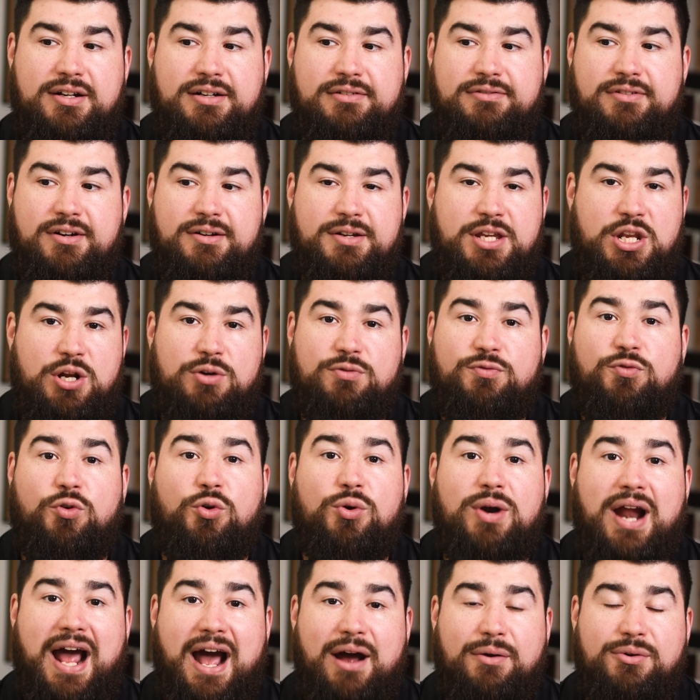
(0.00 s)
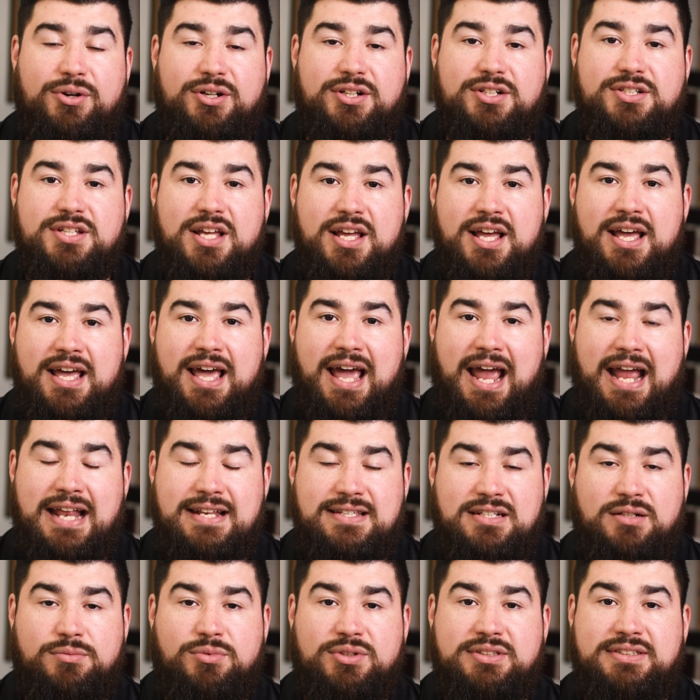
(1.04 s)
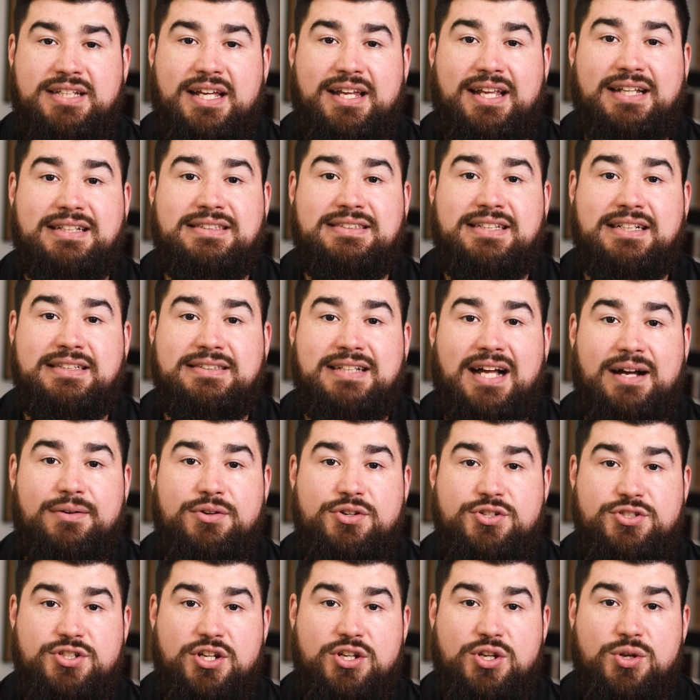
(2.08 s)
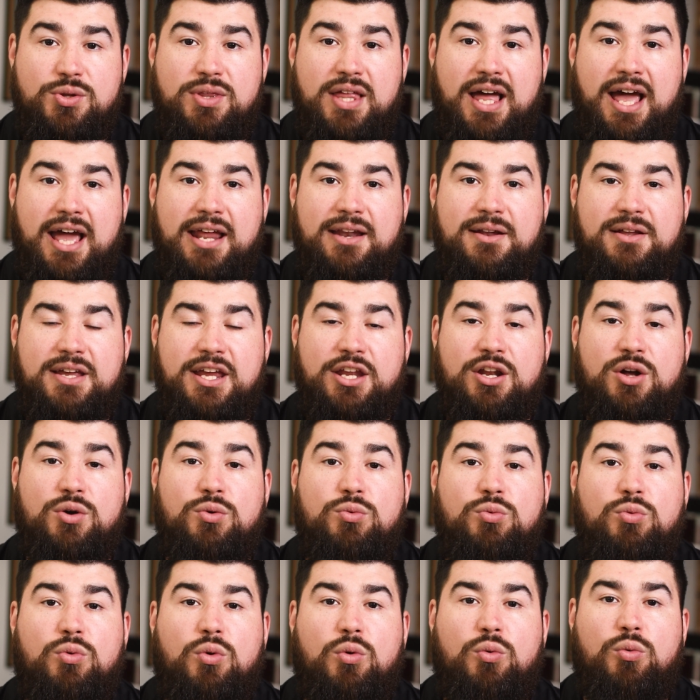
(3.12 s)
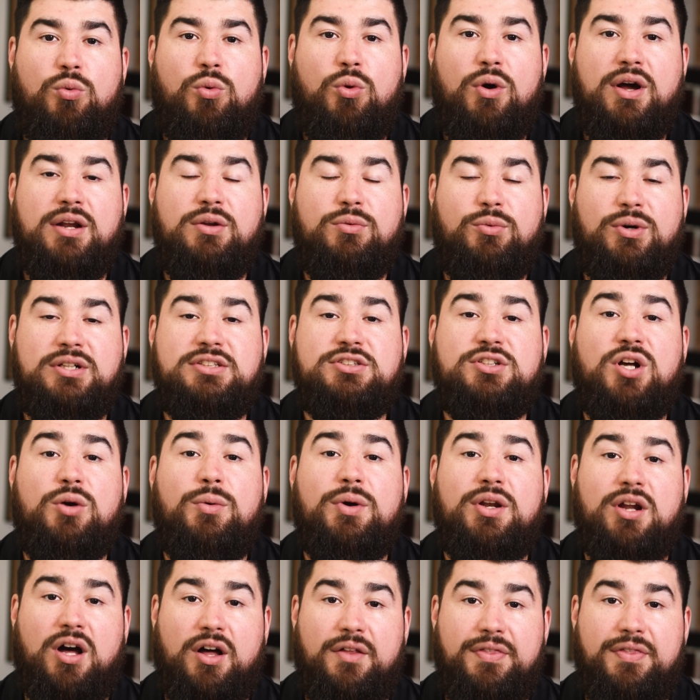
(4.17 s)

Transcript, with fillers: of uh, you know four hours, and someone's taking six hours to do that, you know what what's going